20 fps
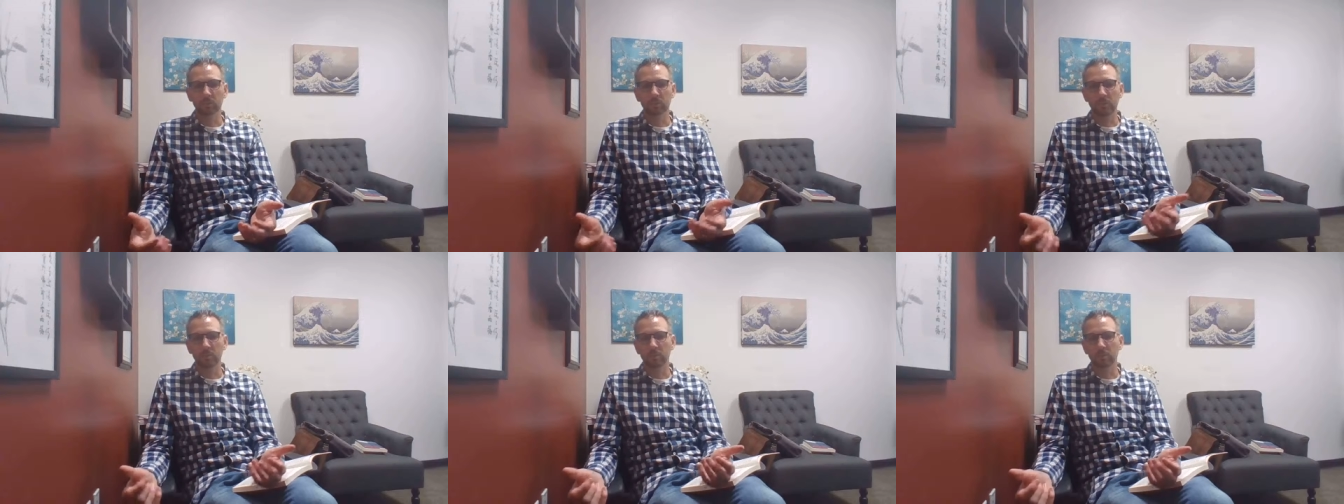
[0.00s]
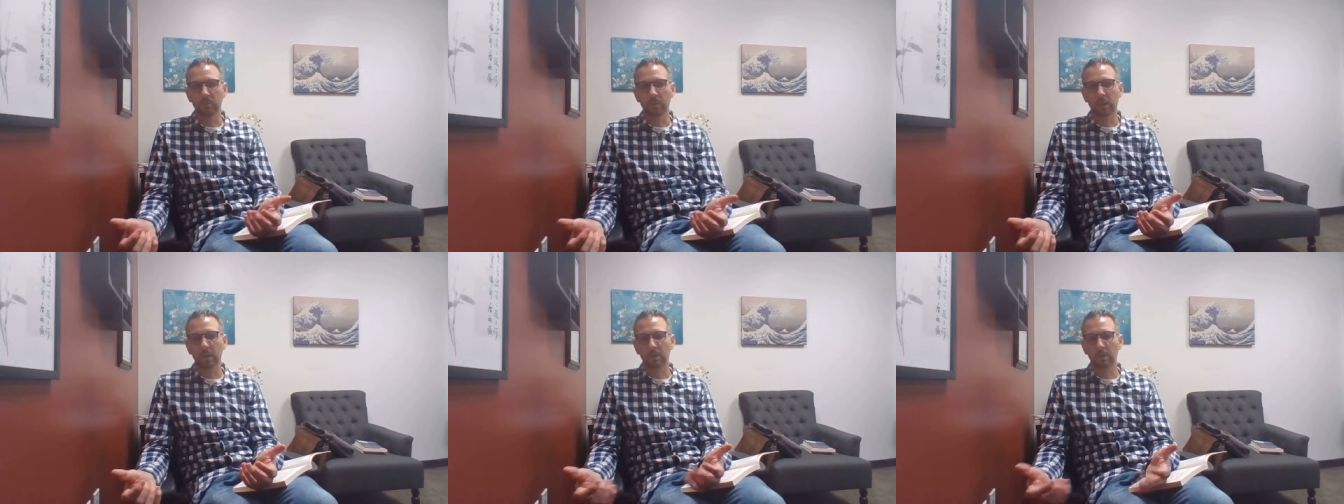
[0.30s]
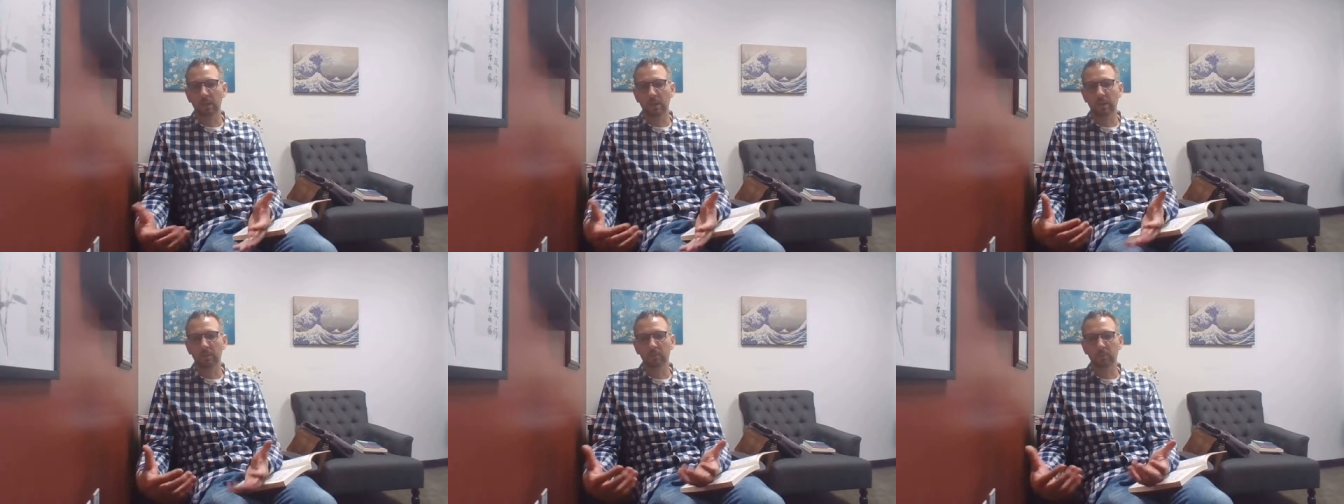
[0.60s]
and
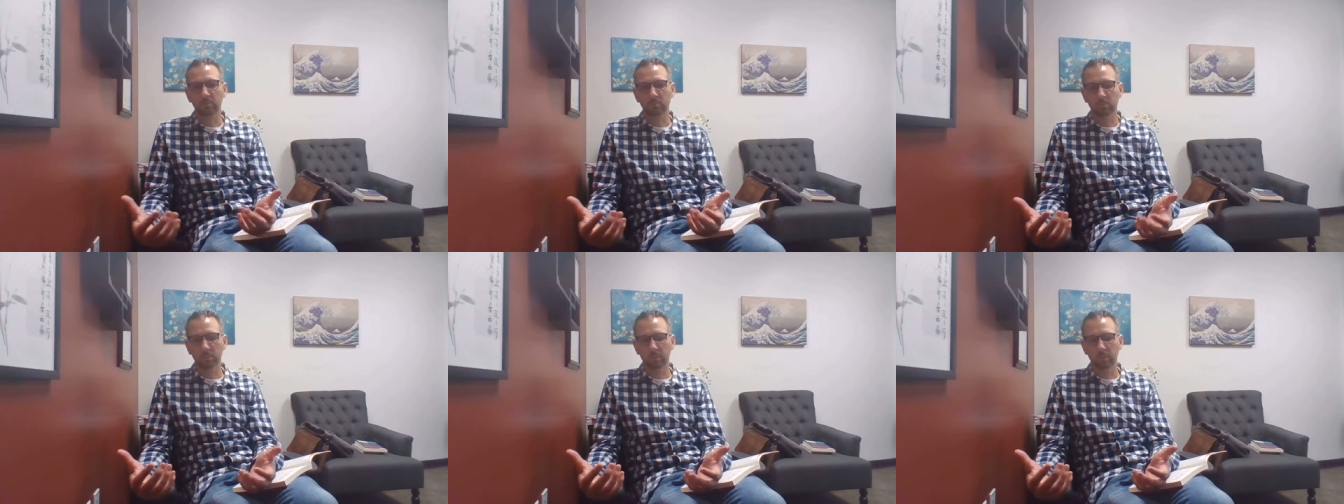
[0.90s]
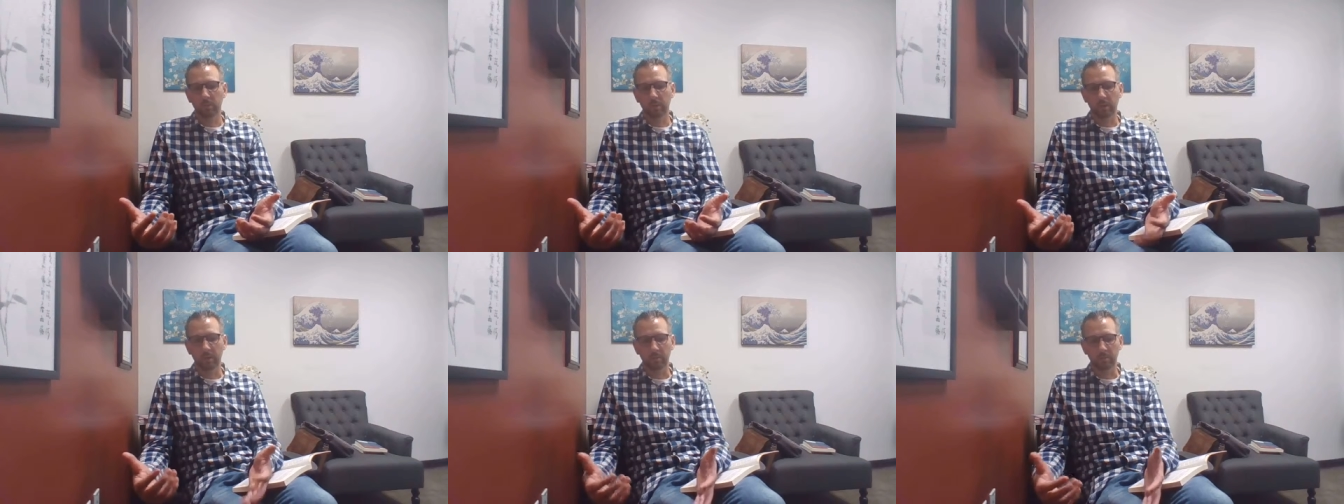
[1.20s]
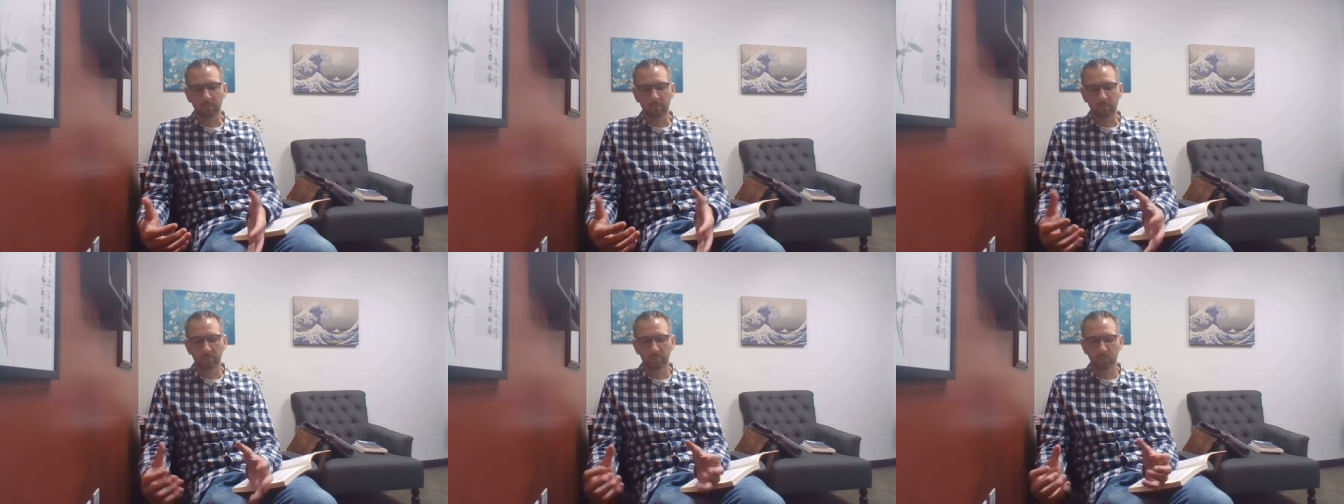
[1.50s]
I
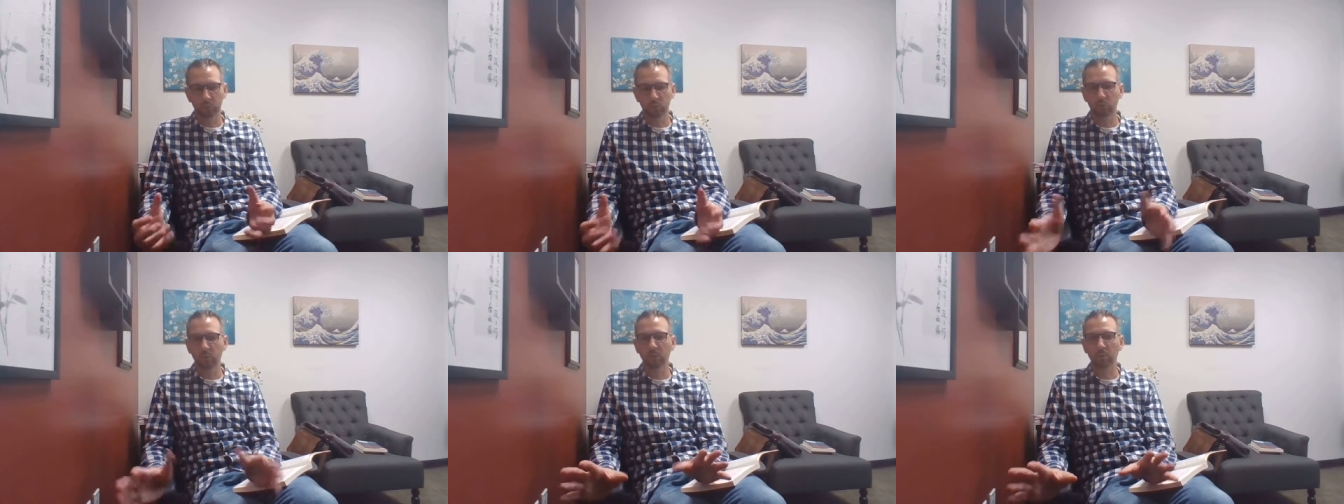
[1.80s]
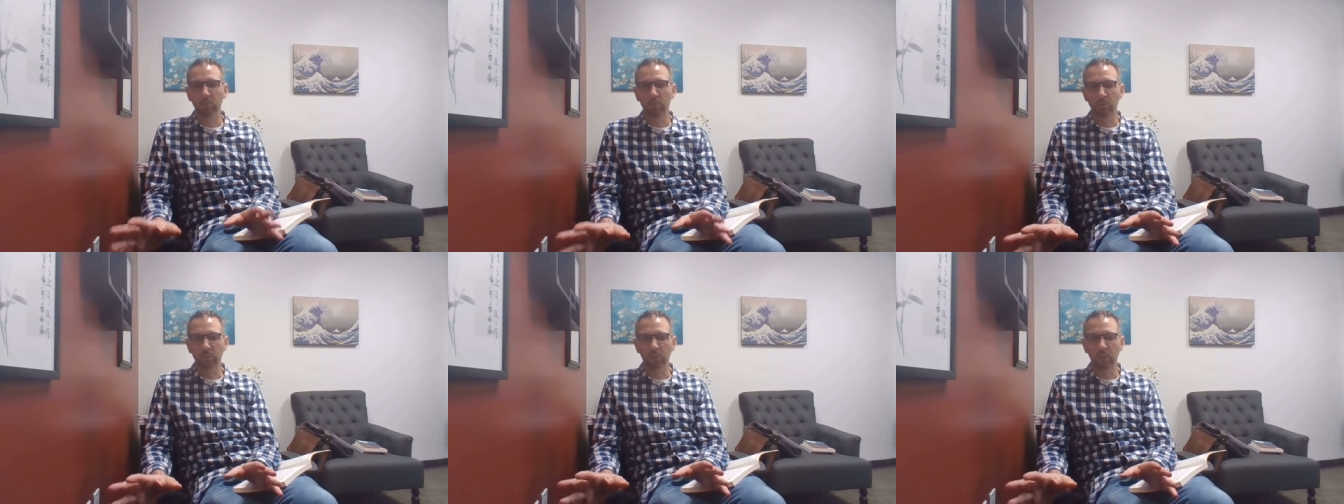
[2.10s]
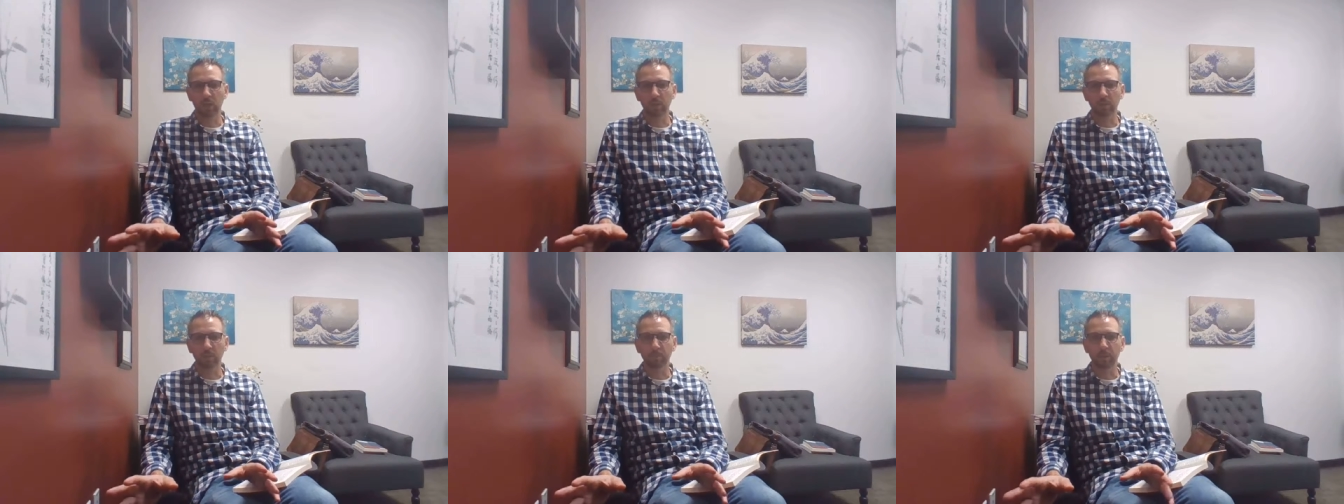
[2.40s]
struggle to
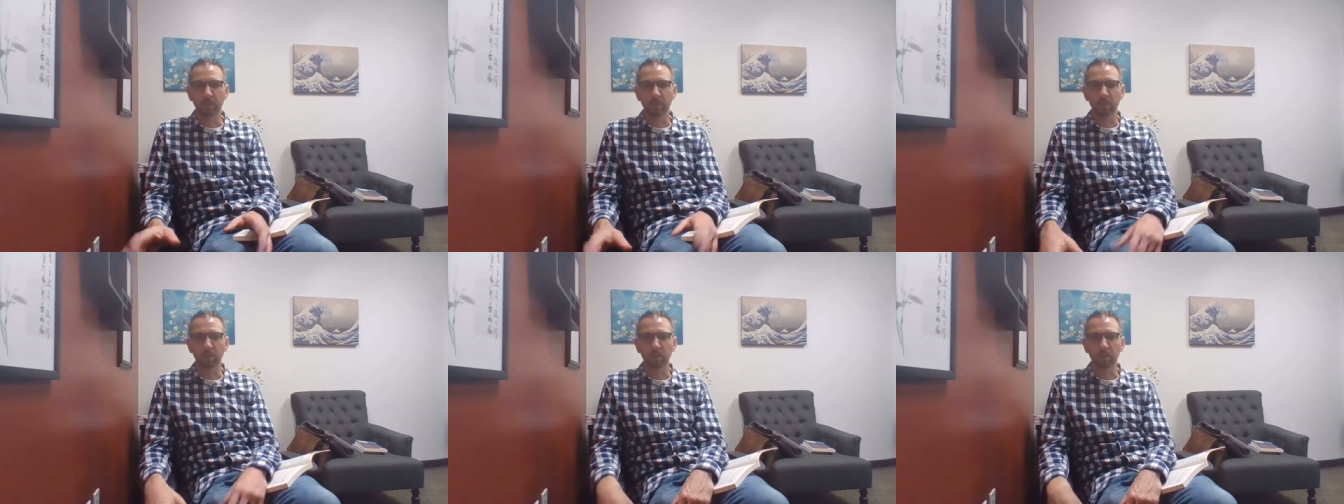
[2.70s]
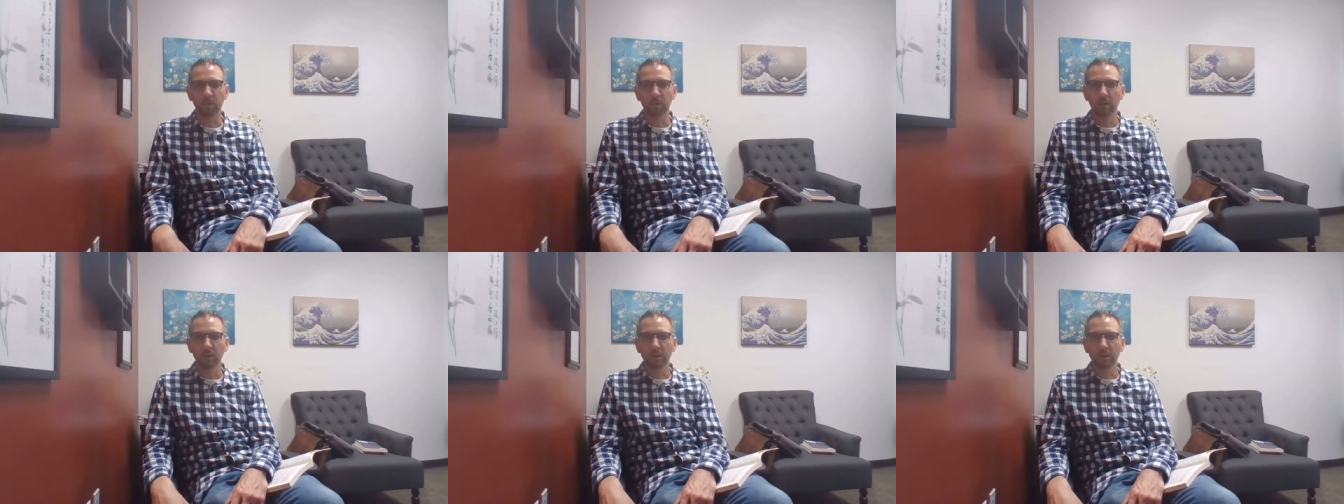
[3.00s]
talk about the